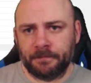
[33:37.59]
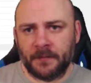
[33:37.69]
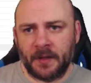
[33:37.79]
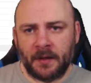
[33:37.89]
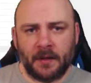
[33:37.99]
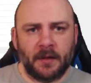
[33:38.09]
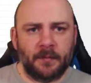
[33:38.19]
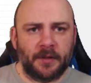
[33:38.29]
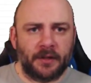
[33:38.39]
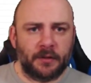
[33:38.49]

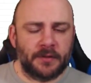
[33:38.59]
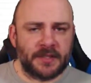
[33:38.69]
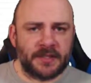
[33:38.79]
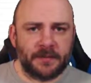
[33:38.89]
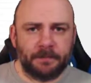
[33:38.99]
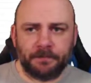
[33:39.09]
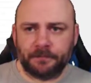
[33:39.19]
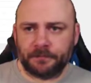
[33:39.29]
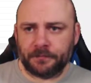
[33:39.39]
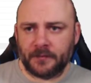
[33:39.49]
I'm gonna close this.
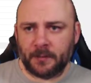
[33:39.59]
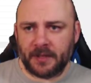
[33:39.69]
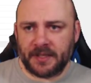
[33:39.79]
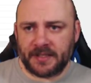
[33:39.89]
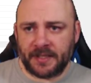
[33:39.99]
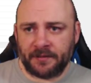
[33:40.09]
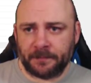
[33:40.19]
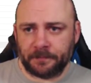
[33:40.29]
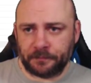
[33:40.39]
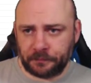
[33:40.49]
I'm gonna hit save,
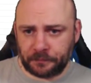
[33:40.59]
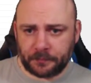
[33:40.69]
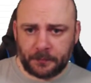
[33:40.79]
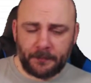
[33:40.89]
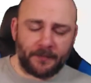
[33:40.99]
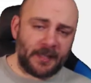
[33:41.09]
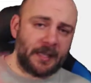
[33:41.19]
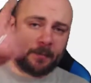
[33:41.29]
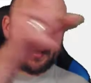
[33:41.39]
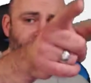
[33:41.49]
and
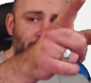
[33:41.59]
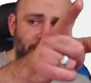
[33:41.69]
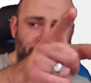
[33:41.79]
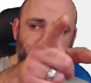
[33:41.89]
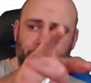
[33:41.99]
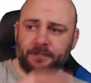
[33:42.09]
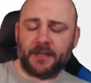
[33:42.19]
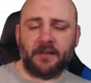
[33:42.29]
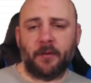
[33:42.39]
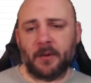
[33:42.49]
I'm gonna end the video.
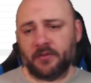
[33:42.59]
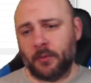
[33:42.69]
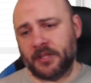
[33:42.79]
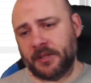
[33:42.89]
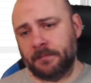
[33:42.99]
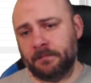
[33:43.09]
Thank you very much for watching.